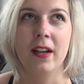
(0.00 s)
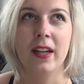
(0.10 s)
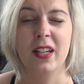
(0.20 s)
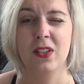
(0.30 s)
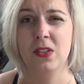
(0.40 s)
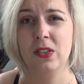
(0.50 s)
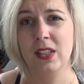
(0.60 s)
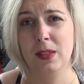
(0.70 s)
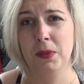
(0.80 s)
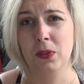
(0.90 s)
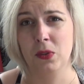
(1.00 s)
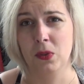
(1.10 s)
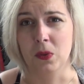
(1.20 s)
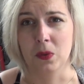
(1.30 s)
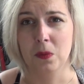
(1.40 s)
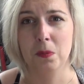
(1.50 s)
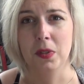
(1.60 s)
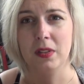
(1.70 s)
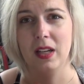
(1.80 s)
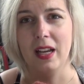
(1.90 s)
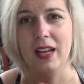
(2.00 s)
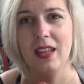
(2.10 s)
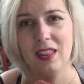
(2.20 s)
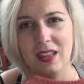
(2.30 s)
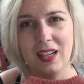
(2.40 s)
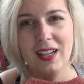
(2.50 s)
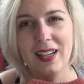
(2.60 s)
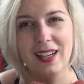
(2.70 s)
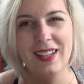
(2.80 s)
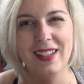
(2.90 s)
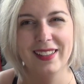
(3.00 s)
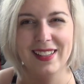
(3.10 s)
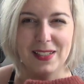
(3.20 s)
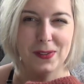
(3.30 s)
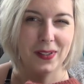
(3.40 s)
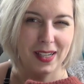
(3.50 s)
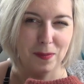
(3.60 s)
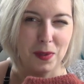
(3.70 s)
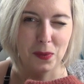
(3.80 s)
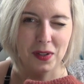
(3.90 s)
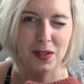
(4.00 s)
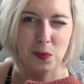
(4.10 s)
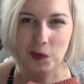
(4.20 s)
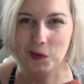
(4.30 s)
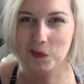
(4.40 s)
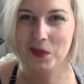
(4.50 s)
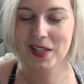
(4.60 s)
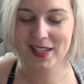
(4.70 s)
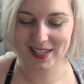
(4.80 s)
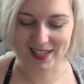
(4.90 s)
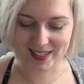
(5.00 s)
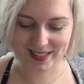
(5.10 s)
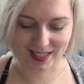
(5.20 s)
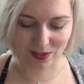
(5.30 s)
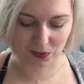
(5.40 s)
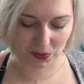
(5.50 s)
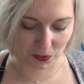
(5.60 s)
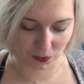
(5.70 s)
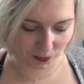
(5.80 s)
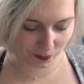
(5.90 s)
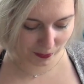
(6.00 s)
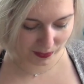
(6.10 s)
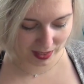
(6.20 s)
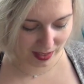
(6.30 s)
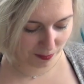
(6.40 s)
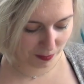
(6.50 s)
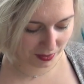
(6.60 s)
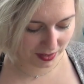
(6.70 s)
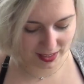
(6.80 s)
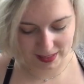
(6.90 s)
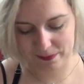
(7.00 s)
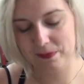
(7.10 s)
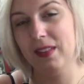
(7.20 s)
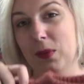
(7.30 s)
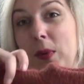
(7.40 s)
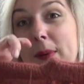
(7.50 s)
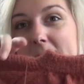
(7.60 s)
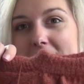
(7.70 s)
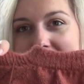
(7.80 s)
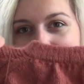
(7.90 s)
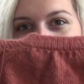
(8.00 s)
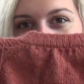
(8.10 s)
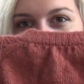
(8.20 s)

can also keep you cool, but I think this will get me really warm instead of cool. But yeah, we will see.